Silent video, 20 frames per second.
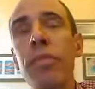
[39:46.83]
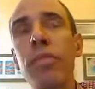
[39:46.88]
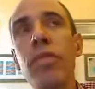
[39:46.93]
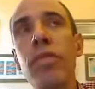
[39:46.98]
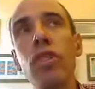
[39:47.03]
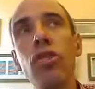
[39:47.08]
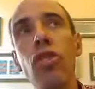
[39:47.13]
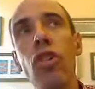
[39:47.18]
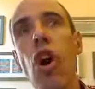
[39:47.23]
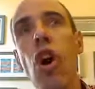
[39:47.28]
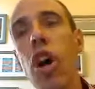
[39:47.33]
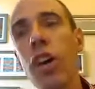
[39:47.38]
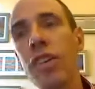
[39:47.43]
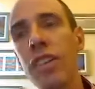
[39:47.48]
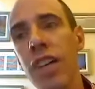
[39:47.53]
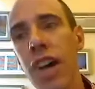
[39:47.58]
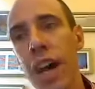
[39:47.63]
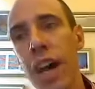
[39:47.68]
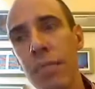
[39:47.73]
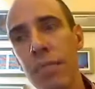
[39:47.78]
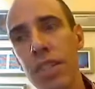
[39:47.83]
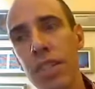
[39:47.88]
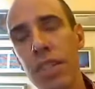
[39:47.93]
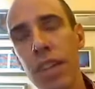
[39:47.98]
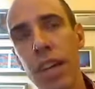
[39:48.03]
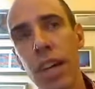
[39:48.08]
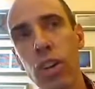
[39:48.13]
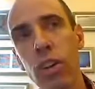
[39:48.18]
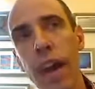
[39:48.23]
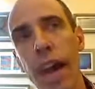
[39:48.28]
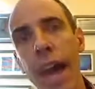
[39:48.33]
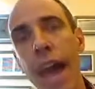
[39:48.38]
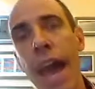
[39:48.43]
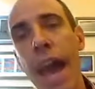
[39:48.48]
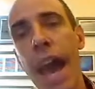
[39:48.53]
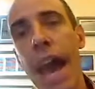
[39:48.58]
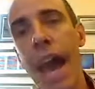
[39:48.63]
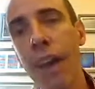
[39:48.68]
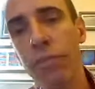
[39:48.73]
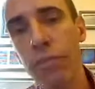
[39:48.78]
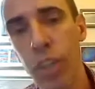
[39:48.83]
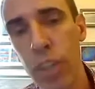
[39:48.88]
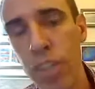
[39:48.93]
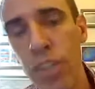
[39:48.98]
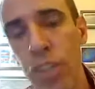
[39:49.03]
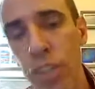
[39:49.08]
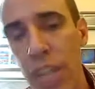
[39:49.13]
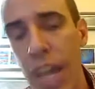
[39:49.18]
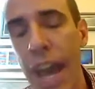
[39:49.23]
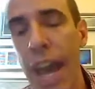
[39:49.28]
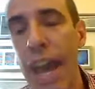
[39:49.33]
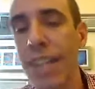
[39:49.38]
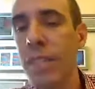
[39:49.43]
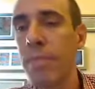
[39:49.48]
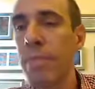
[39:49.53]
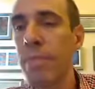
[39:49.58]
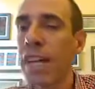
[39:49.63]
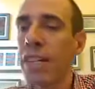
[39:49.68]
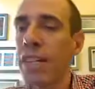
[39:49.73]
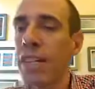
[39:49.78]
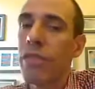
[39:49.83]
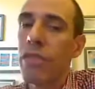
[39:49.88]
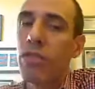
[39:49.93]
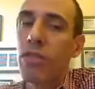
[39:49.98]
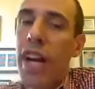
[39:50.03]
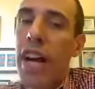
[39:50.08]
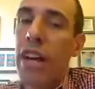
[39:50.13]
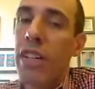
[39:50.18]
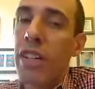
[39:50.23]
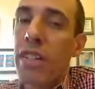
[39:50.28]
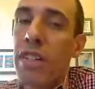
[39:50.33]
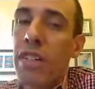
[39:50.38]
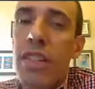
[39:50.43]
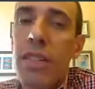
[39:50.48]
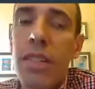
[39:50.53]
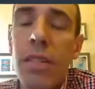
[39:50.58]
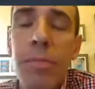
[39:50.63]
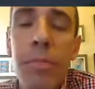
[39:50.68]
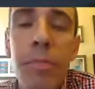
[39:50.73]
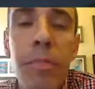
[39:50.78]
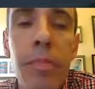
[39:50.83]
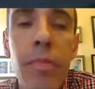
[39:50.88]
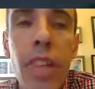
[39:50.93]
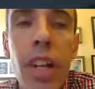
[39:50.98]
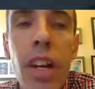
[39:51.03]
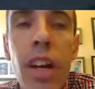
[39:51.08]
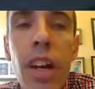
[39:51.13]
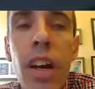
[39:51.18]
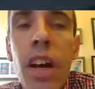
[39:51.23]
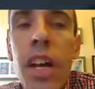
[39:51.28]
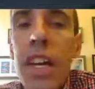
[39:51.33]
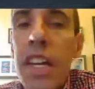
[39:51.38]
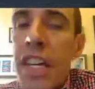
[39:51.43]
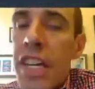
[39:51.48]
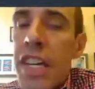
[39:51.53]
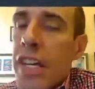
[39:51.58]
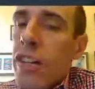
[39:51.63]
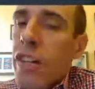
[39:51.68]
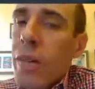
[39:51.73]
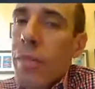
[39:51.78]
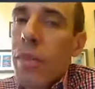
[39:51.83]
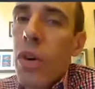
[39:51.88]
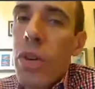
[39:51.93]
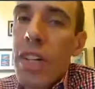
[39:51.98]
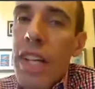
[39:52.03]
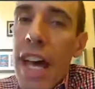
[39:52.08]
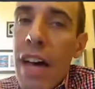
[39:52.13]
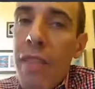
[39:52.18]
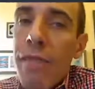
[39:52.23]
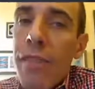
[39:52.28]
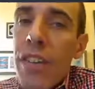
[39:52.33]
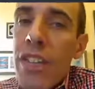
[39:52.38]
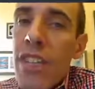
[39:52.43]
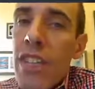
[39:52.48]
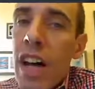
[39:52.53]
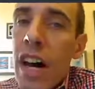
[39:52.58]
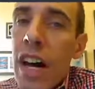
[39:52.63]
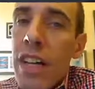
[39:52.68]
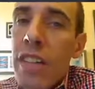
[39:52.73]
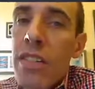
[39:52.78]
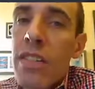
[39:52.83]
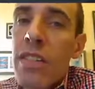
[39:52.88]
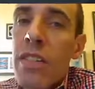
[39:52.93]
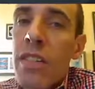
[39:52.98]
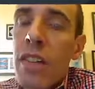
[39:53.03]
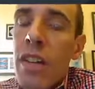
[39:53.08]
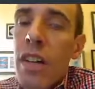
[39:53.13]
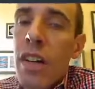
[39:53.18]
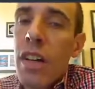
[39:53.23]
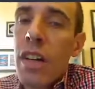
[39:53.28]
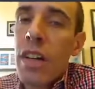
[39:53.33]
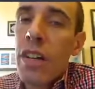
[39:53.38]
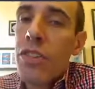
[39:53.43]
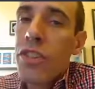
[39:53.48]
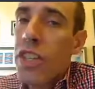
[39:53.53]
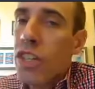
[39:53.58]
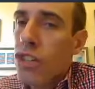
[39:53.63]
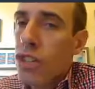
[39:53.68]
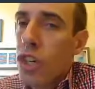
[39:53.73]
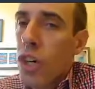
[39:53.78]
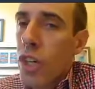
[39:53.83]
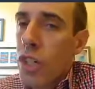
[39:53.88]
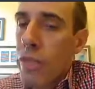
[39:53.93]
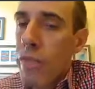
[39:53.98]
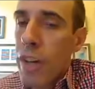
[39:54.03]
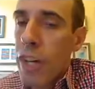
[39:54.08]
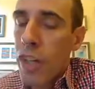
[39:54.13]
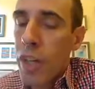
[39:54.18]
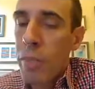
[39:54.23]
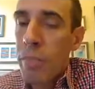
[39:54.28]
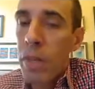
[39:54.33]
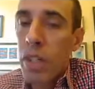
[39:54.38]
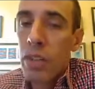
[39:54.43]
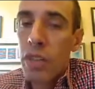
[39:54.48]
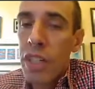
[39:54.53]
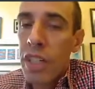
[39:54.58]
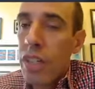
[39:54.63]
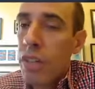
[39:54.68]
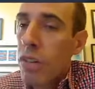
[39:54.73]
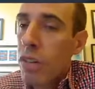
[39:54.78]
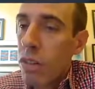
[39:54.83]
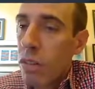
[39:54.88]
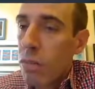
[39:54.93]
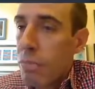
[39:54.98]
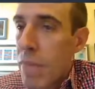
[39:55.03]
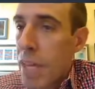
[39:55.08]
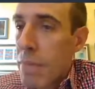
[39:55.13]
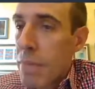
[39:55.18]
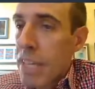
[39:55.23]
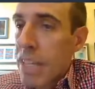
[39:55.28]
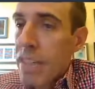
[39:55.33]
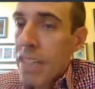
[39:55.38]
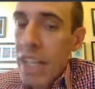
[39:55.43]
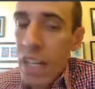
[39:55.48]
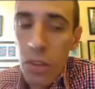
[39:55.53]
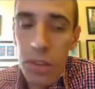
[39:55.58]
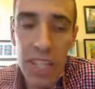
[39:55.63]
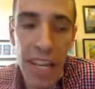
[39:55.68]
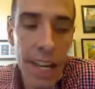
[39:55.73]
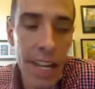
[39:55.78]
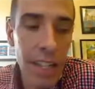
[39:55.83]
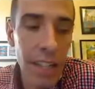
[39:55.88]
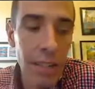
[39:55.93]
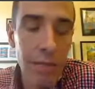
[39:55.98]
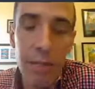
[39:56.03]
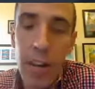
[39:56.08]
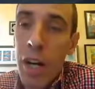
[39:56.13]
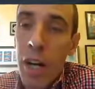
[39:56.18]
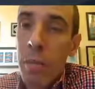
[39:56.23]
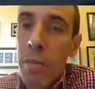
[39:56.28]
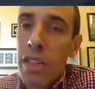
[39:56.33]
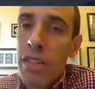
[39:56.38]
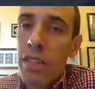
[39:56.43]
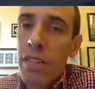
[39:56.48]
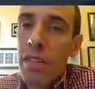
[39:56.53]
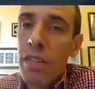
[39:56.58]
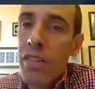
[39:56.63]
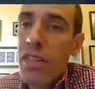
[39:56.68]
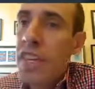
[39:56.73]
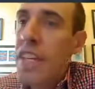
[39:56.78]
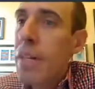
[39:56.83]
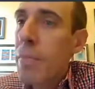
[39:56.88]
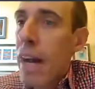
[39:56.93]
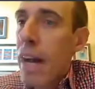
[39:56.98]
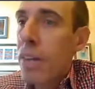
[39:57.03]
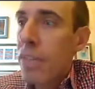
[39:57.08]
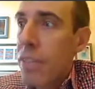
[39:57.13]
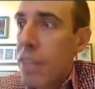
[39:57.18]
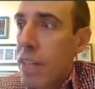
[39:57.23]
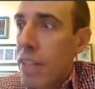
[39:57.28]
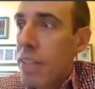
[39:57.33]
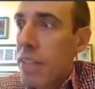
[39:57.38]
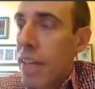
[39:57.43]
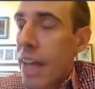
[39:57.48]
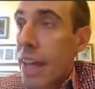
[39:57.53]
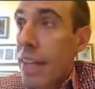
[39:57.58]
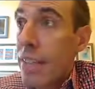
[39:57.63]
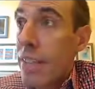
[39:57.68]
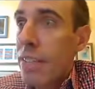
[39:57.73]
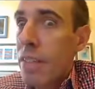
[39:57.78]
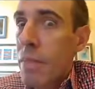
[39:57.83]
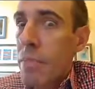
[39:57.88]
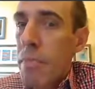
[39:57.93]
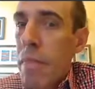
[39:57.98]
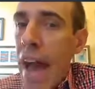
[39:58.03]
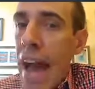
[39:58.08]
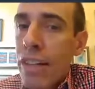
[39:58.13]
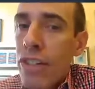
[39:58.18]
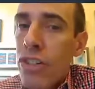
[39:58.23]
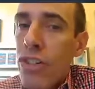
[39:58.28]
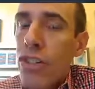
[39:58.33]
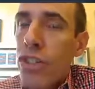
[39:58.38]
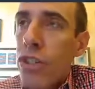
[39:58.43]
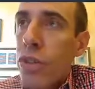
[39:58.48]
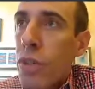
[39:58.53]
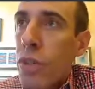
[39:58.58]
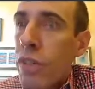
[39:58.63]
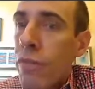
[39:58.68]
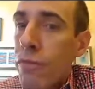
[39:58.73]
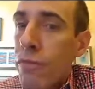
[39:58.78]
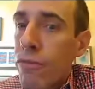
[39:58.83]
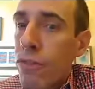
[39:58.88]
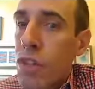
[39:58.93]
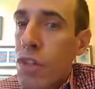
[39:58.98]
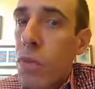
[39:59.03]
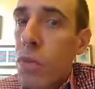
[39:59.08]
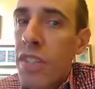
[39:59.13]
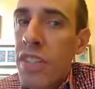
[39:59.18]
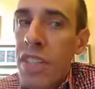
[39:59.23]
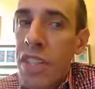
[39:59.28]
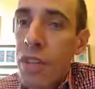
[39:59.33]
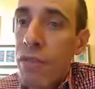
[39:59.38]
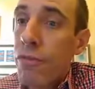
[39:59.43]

long time scale averaged aspects of the routing system. Here, I'm going to emphasize discharge variability, maybe in deltaic environments. Think about this as the magnitude and frequency of